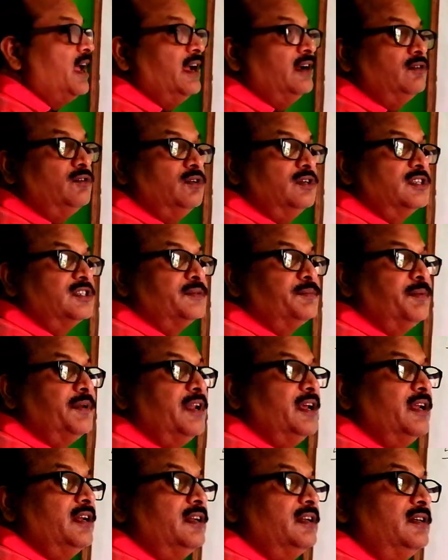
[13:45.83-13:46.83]
like to
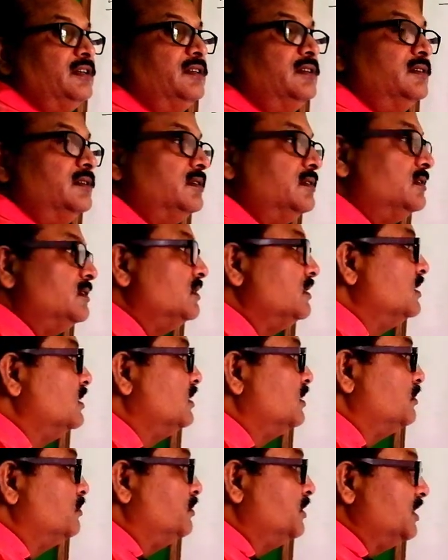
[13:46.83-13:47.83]
explain it
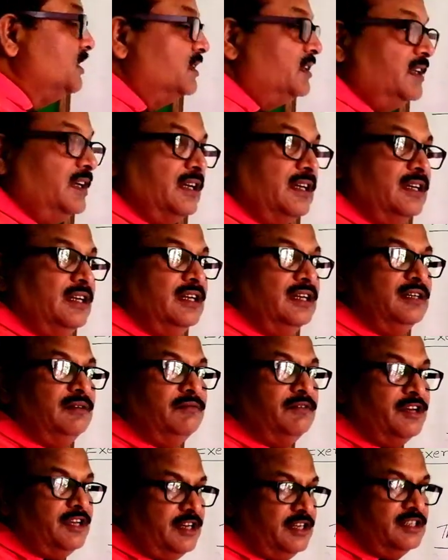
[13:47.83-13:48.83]
with
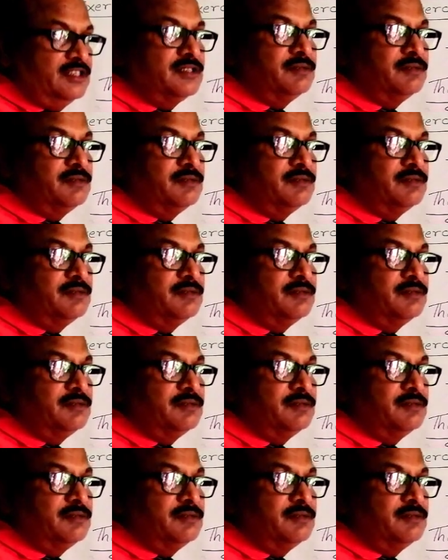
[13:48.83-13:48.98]
taking very